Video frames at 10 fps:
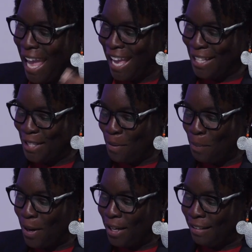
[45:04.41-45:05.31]
And so
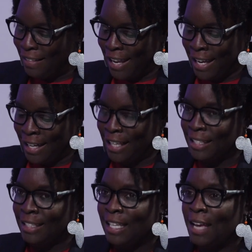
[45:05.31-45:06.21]
part of that
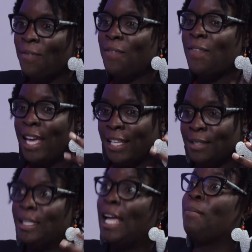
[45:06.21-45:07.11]

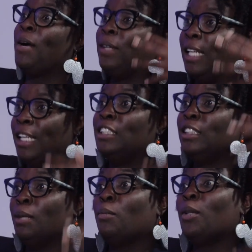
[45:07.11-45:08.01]
affects like my
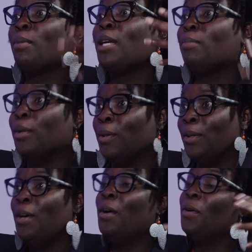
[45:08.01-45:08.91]
relationship with people,
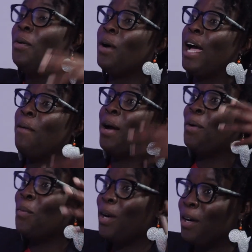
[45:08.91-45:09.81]
or how I
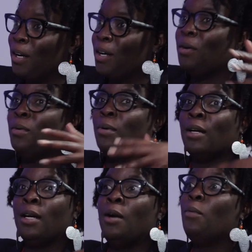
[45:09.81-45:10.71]
work,
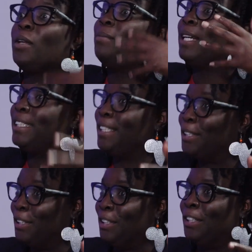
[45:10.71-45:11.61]
or with my
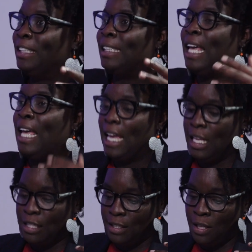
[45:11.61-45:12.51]
sisters.
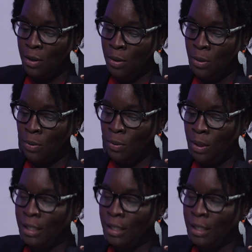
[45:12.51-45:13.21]
And so